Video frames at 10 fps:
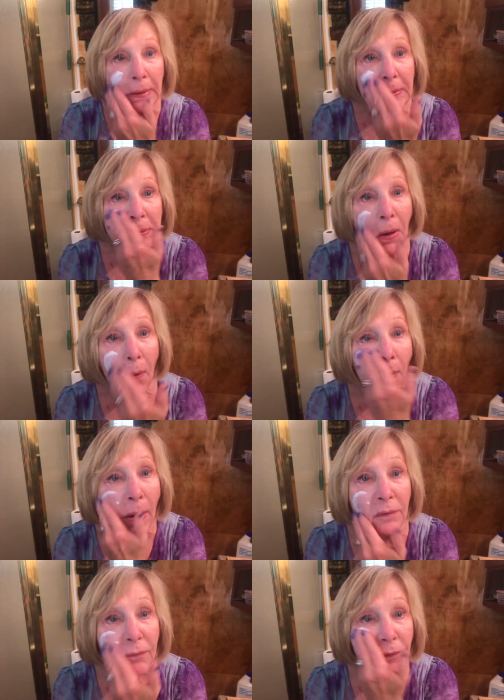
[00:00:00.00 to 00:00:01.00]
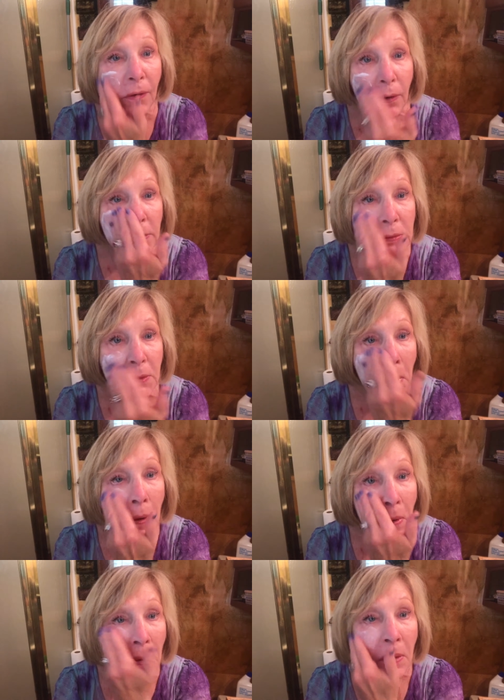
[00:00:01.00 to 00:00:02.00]
is, on first.
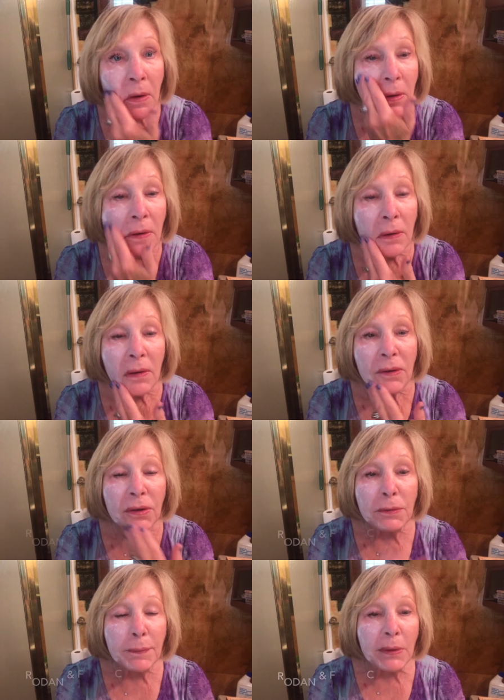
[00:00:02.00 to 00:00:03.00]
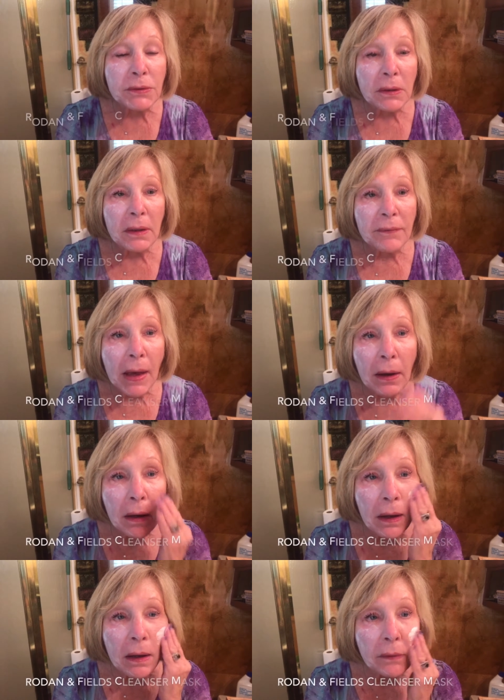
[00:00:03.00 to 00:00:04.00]
You're supposed to leave that,
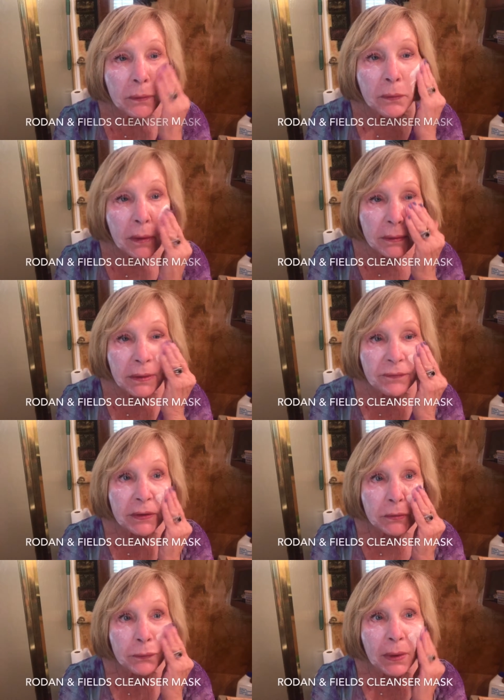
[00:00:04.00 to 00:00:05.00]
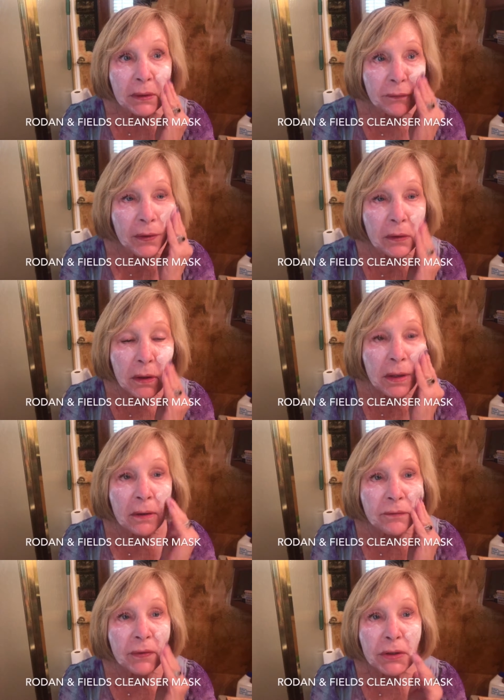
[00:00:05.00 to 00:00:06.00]
oh, it feels wonderful,
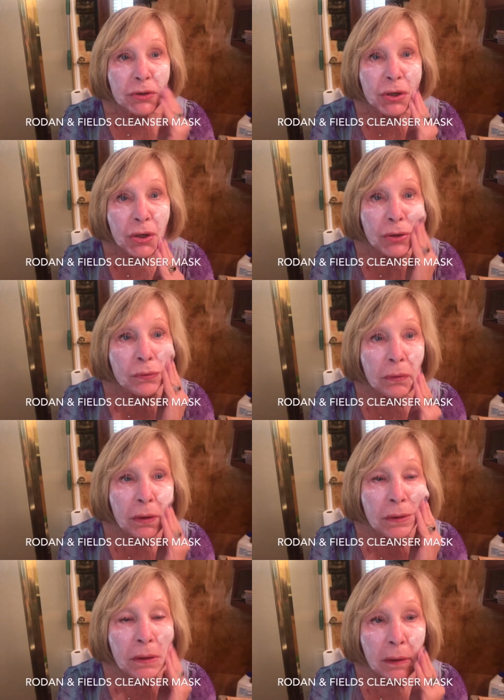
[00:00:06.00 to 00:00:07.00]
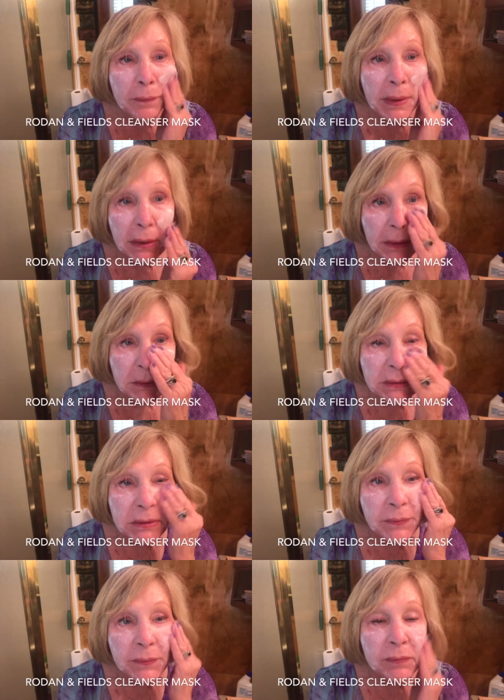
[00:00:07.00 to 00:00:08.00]
for two
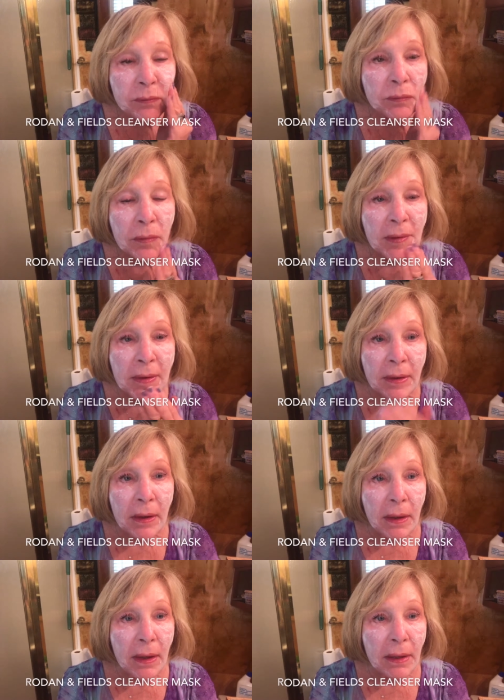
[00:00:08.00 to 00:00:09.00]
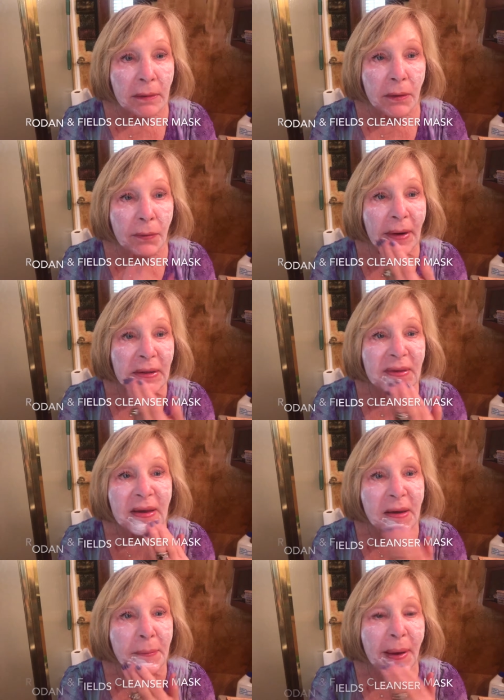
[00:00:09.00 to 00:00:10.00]
minutes. And the great
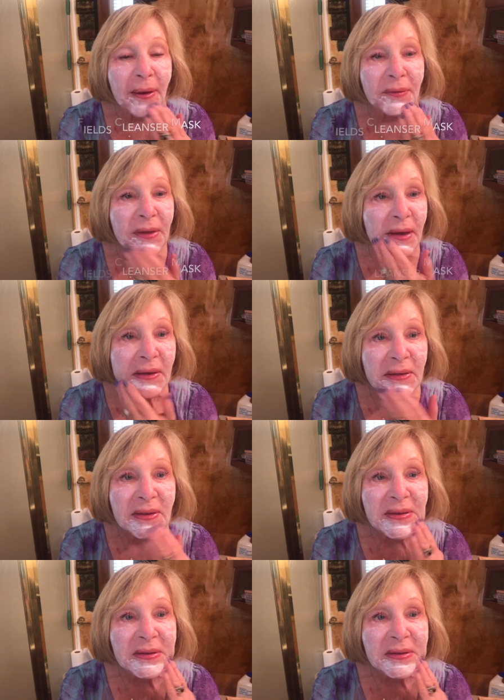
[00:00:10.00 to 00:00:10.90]
thing about this